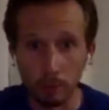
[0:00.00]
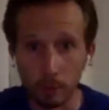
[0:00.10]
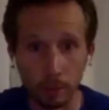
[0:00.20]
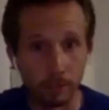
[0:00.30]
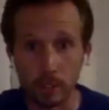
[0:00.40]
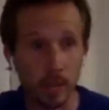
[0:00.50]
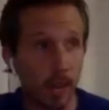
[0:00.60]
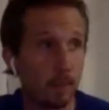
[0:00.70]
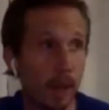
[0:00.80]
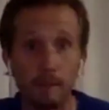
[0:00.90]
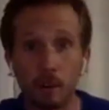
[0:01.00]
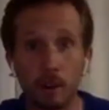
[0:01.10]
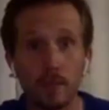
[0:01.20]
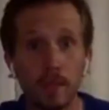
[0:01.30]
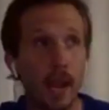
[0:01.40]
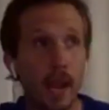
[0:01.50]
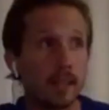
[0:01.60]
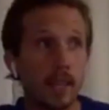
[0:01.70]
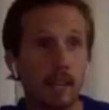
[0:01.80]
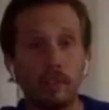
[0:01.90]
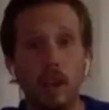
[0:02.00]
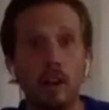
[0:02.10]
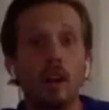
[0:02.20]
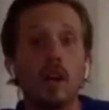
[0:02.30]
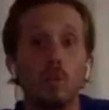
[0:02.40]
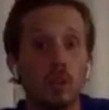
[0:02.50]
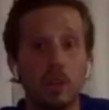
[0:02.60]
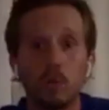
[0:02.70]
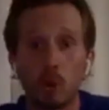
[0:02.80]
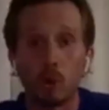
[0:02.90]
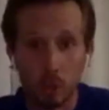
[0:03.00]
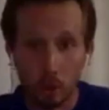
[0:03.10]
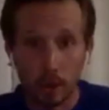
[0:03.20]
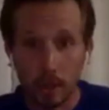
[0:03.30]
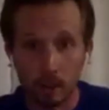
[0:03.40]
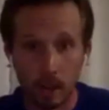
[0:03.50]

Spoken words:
for the first time ever, and they had to take a flyer on there was nobody else.